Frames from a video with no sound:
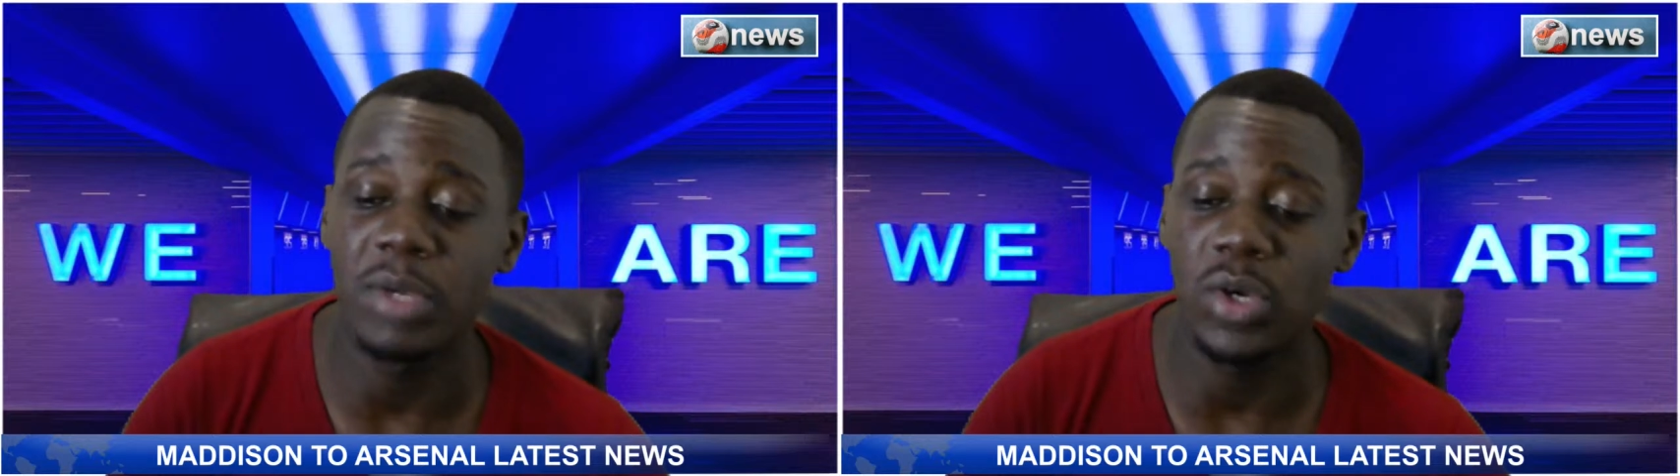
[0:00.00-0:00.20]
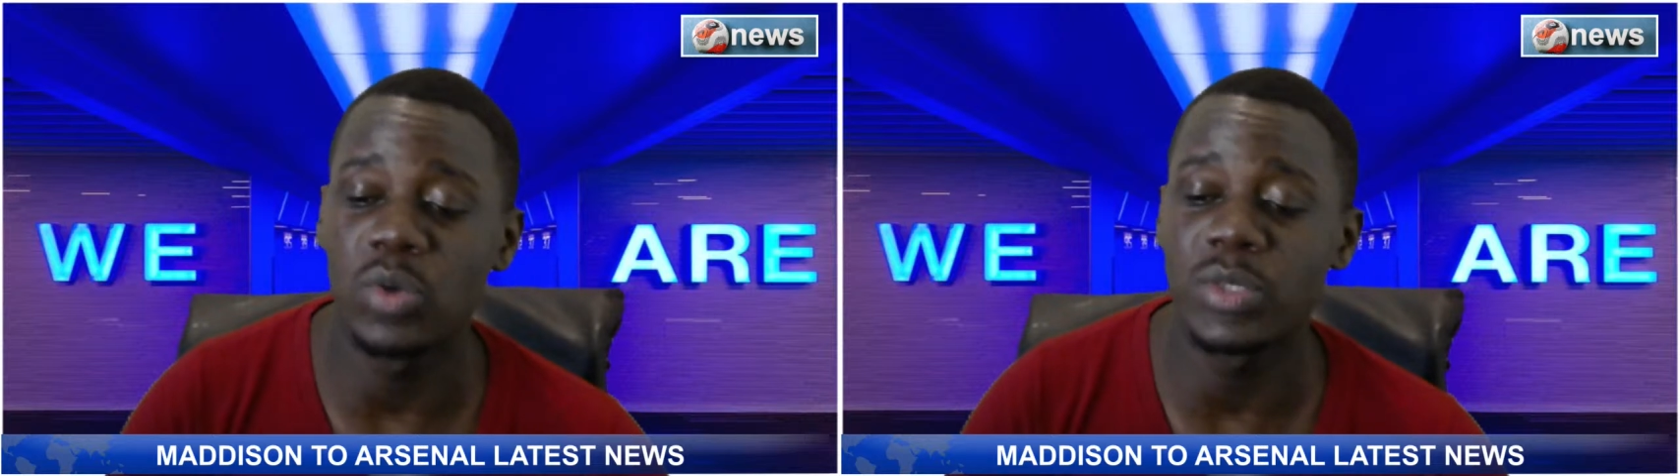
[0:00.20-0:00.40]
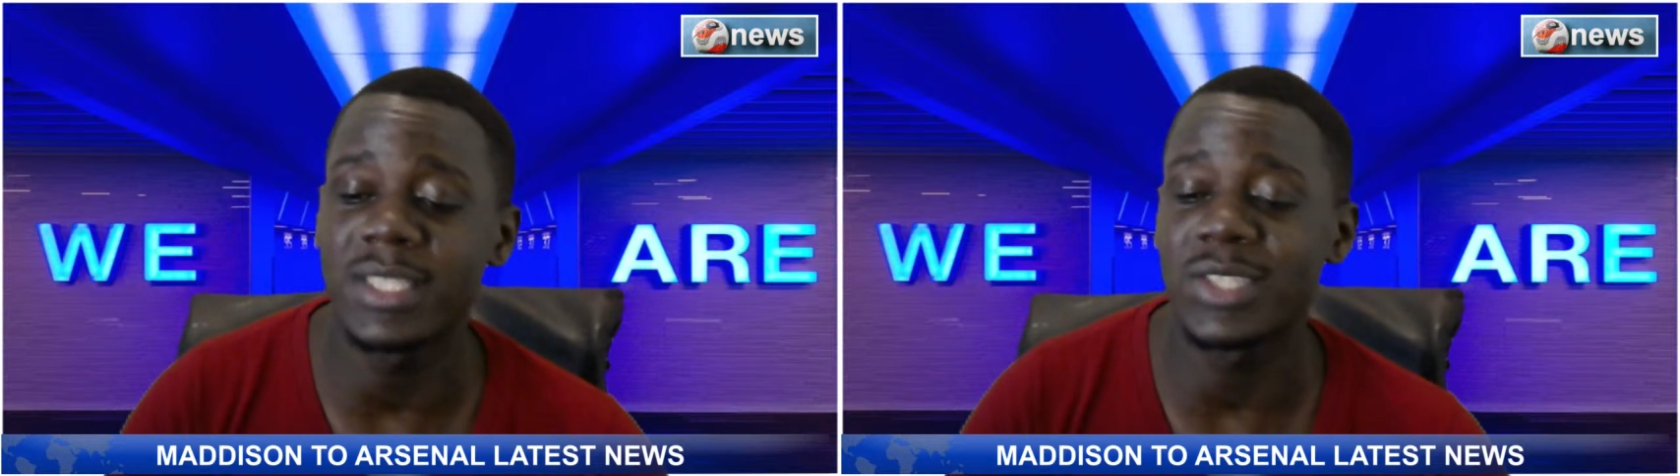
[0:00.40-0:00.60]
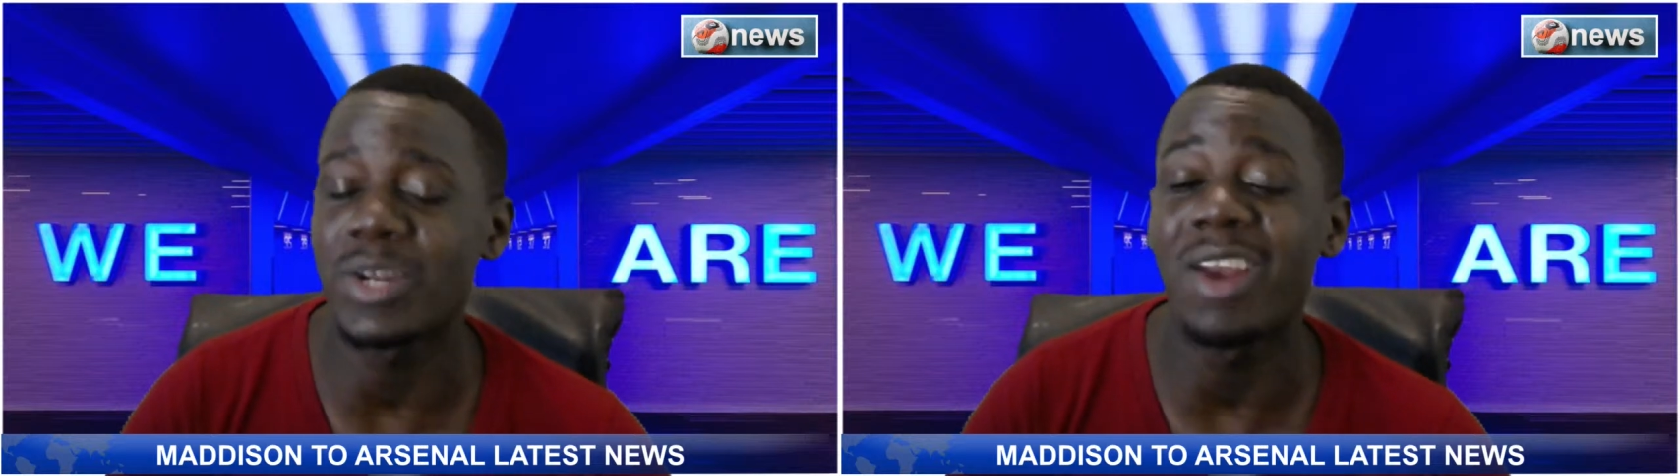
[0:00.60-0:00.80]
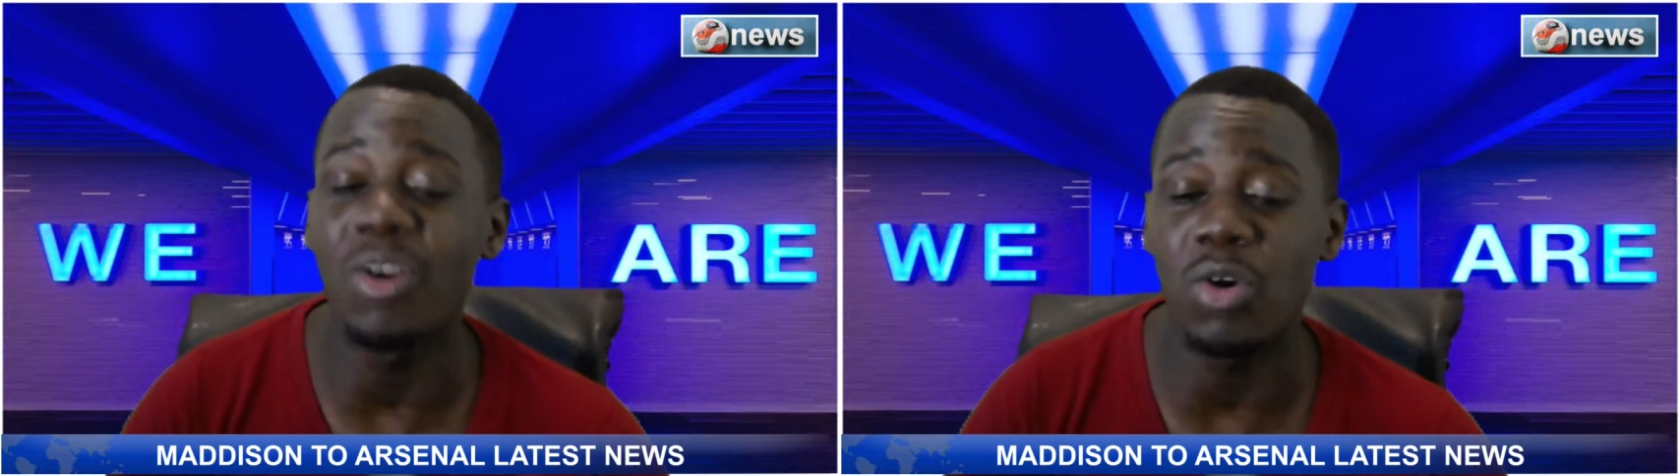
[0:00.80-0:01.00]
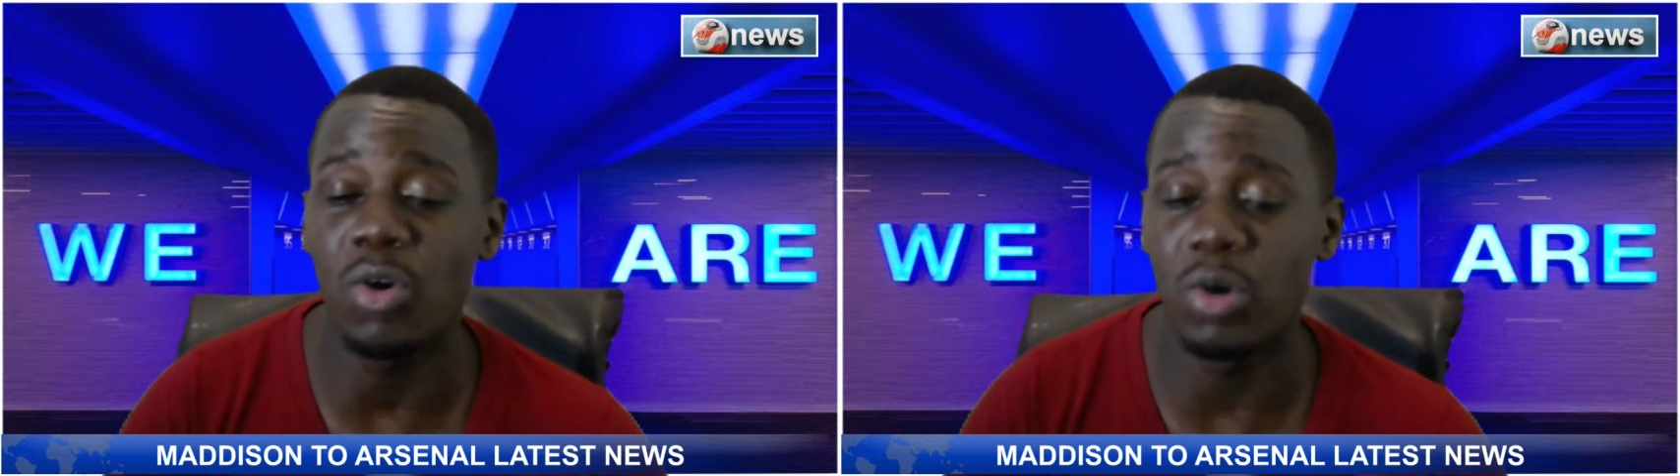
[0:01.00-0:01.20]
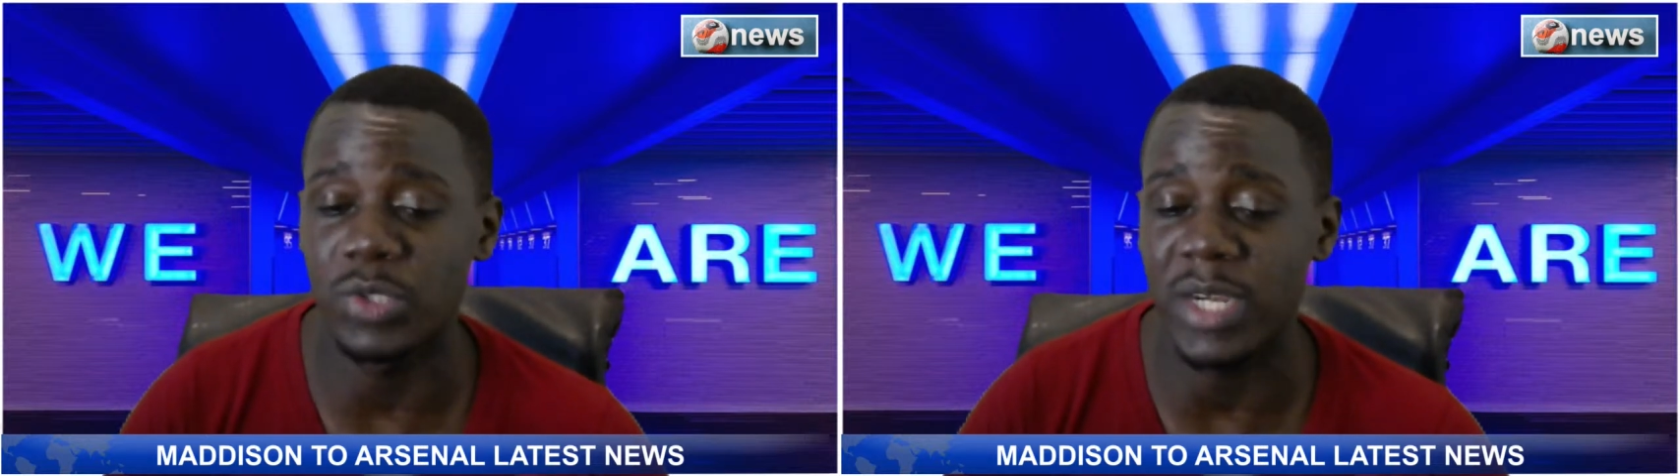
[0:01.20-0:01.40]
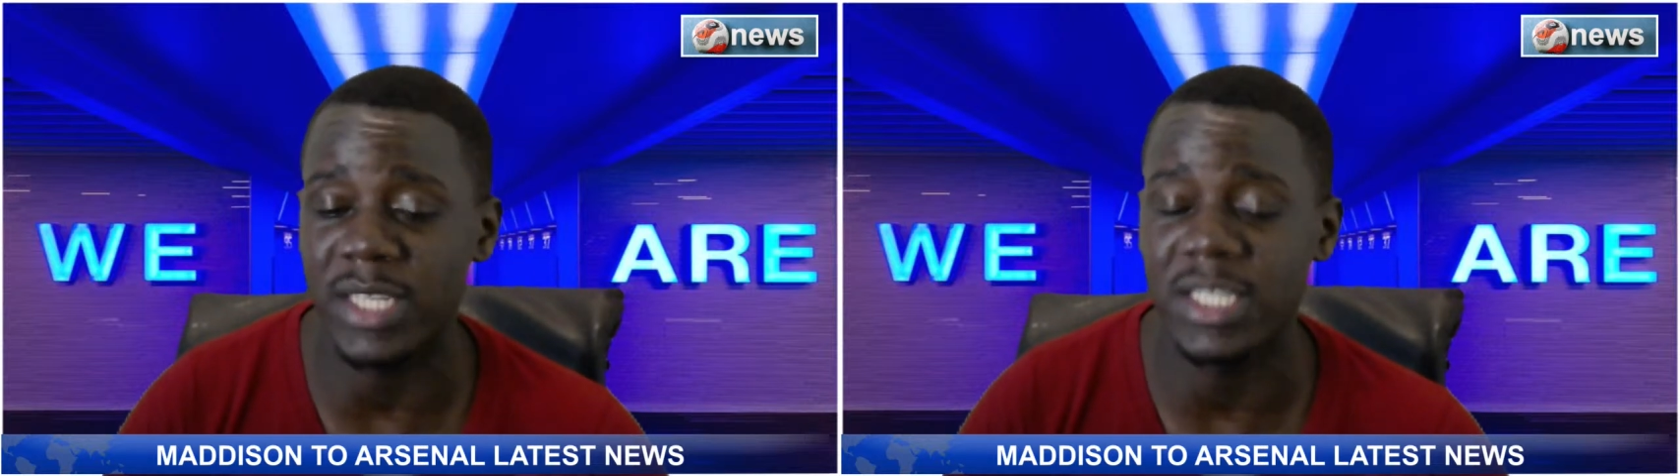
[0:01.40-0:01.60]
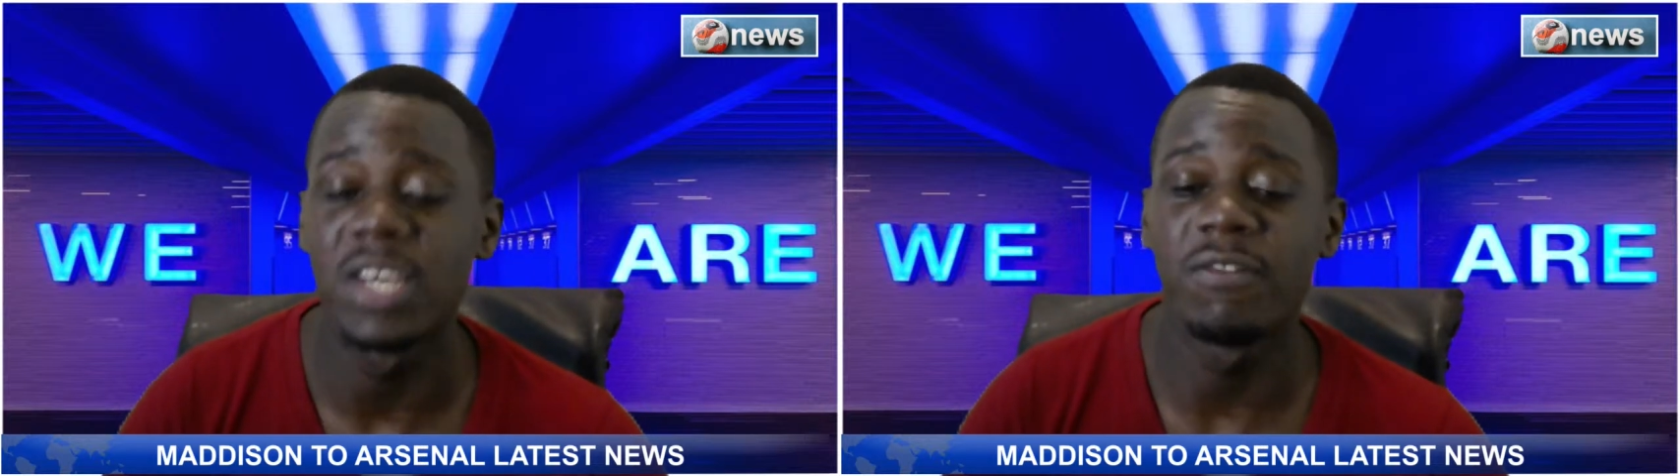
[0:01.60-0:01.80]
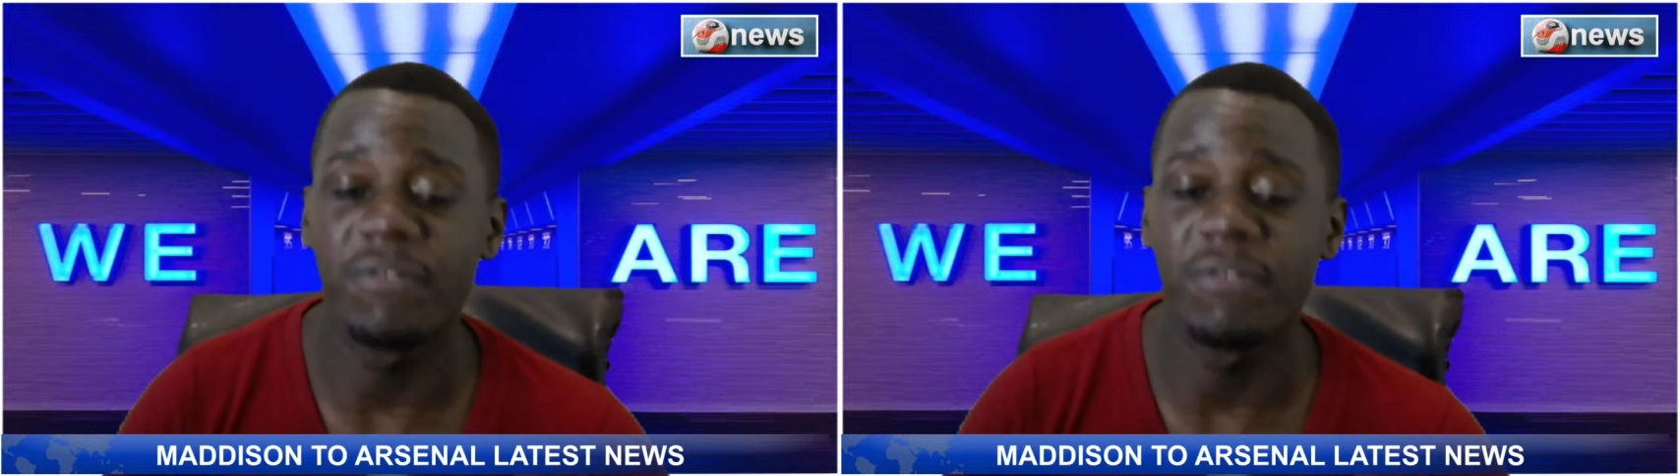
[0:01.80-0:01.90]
because he's on a long contract.